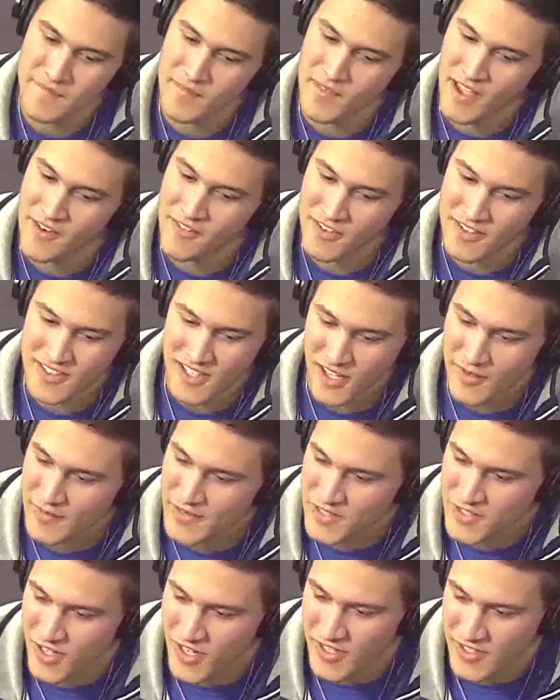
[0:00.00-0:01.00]
Every
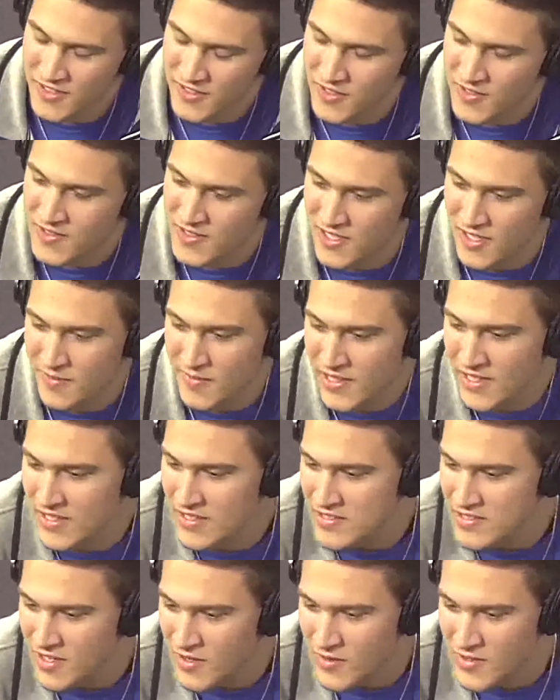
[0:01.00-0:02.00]
time you try to do something,
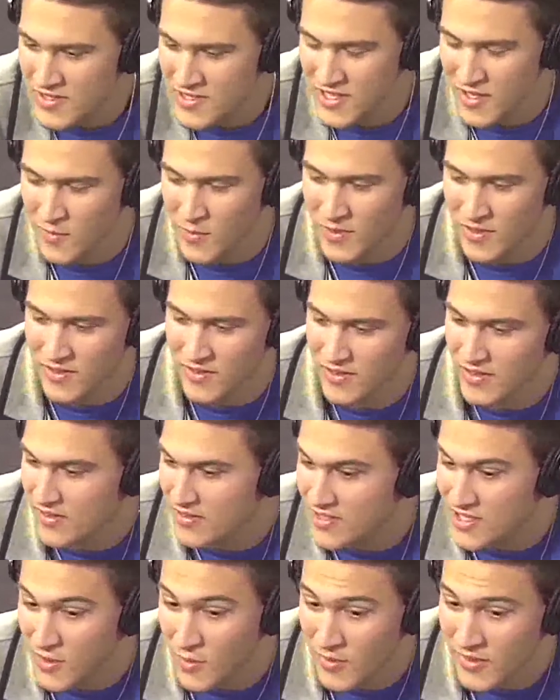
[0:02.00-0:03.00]
there's always someone
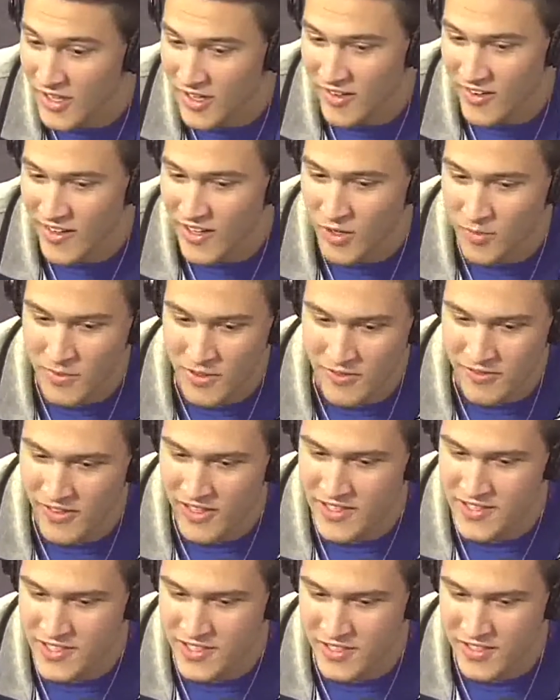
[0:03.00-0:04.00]
there to help
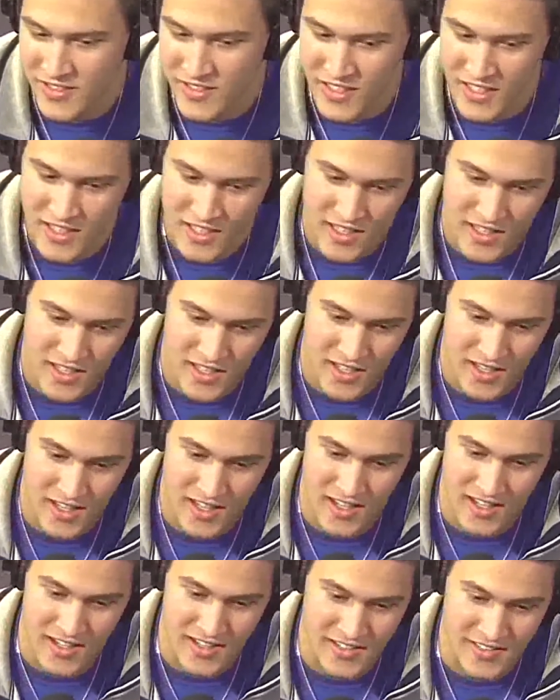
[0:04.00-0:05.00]
defend you.
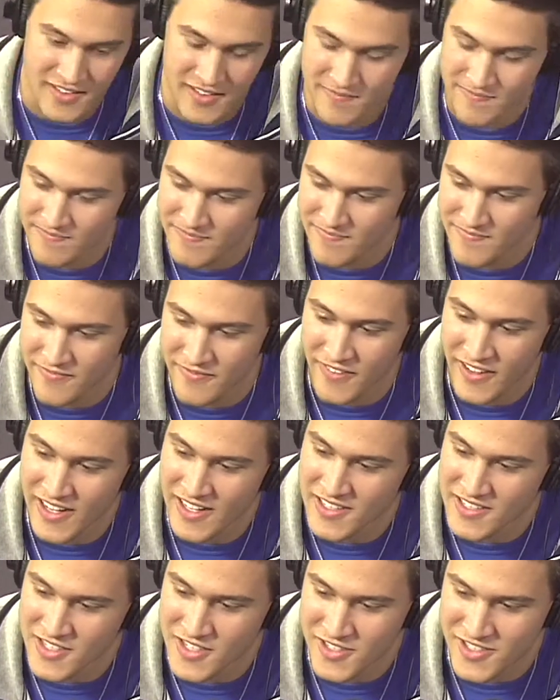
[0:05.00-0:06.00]
The
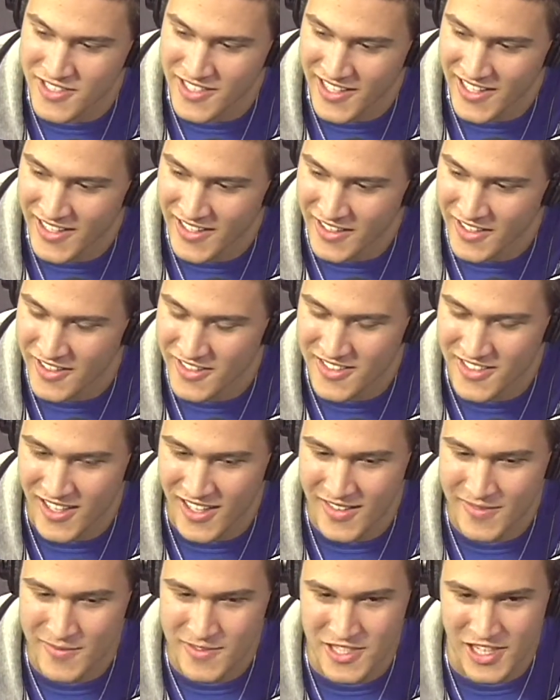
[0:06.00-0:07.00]
fans usually get a good
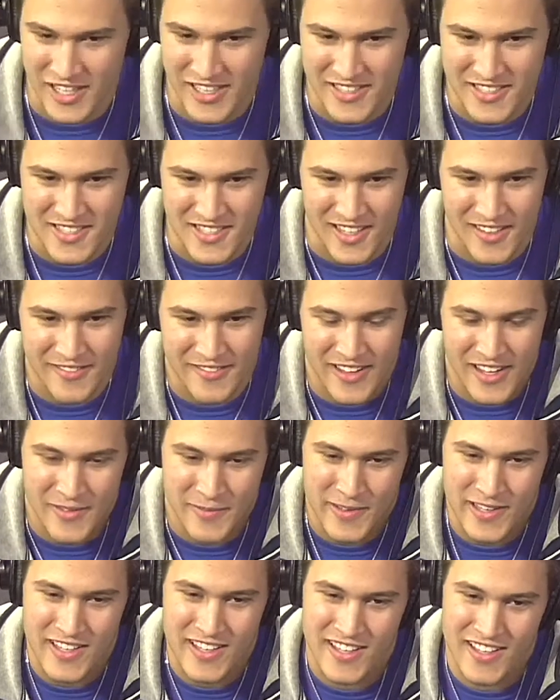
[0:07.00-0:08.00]
time chanting stuff
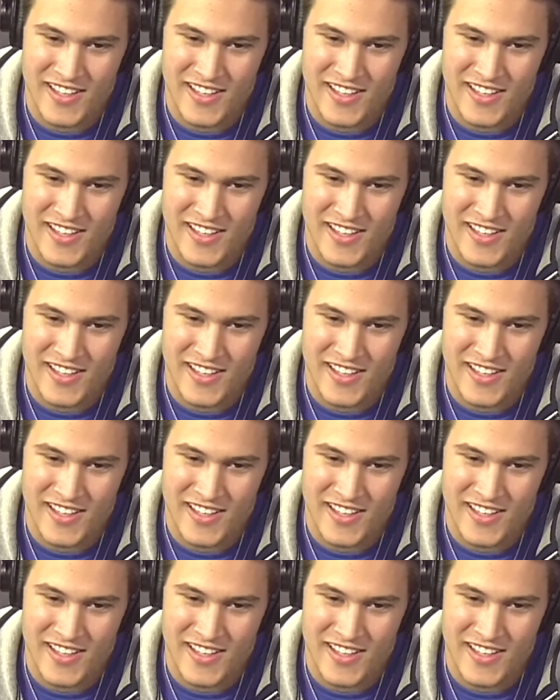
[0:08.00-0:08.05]
at me.